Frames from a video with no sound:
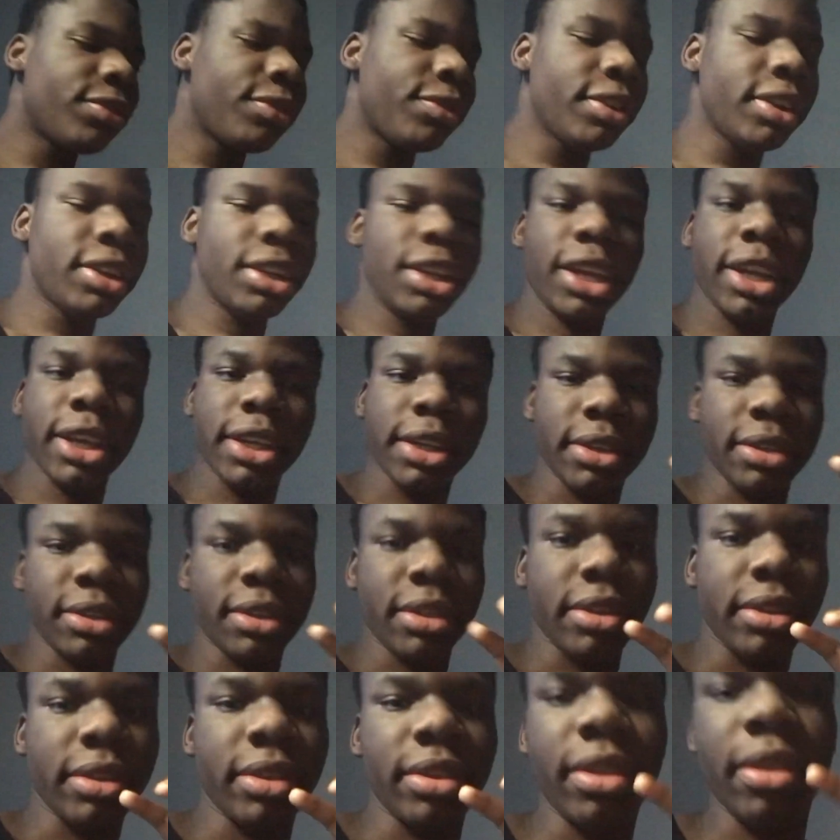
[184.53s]
feel like
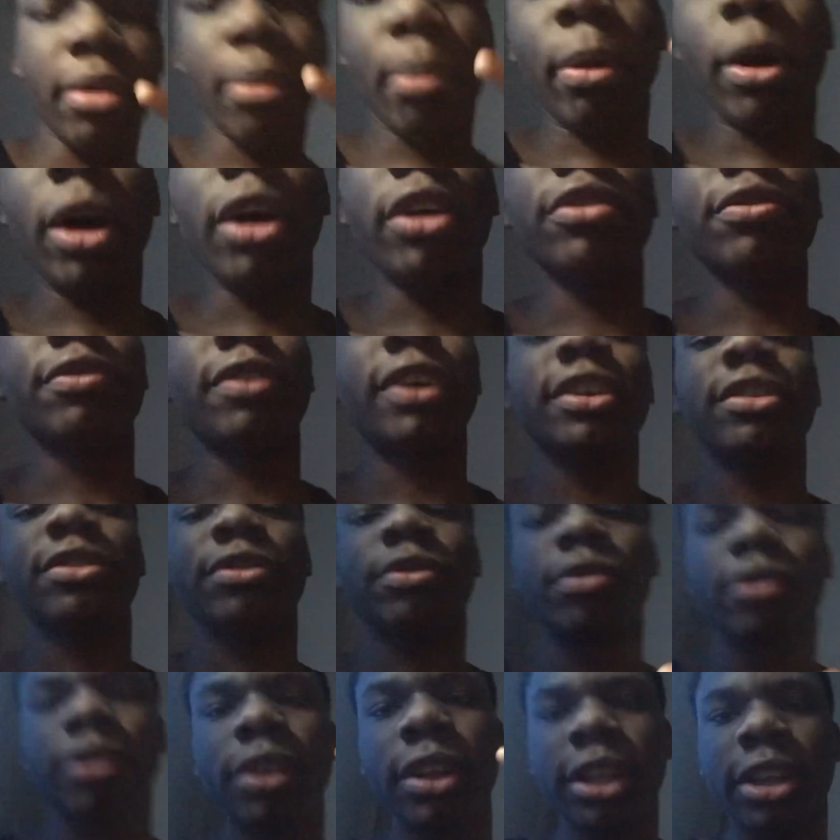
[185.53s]
the boss fights
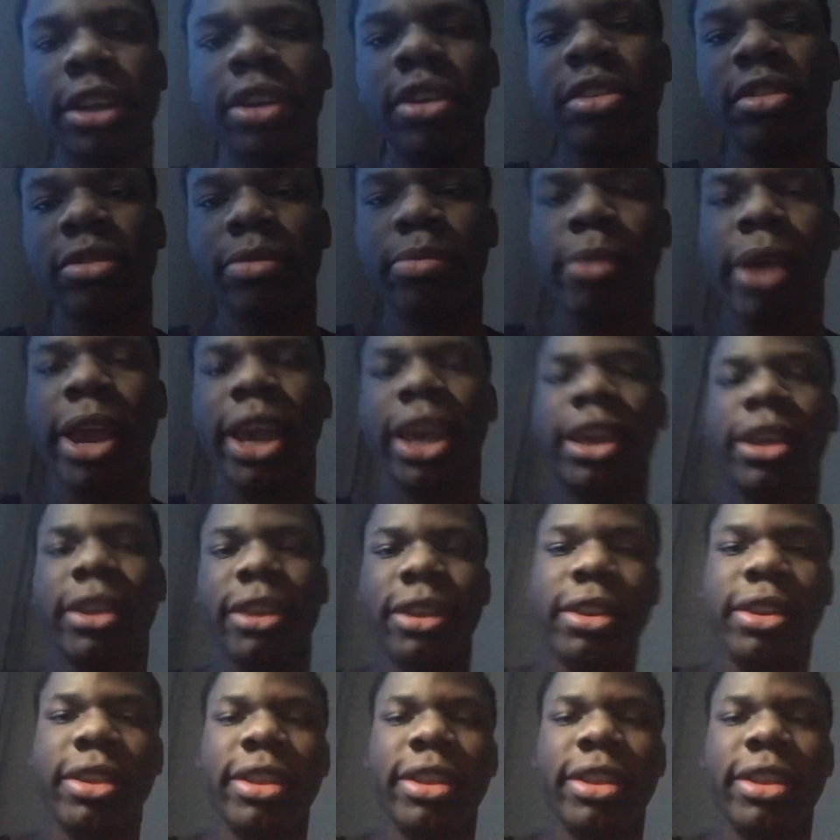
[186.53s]
really does make